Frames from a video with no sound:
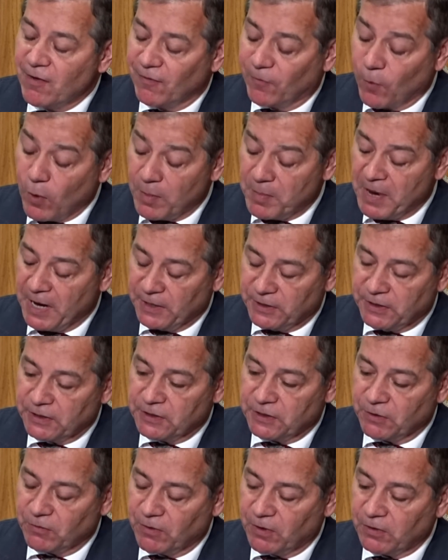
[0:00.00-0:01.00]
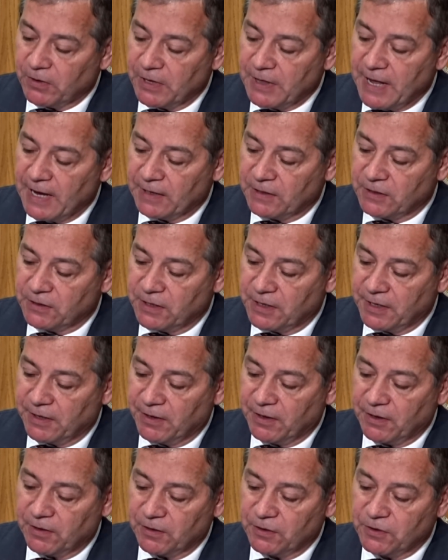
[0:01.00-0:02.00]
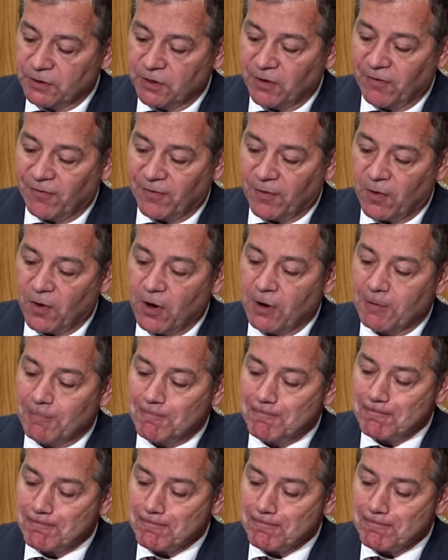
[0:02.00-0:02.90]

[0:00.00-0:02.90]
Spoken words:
4 patients enrolled in that study so far.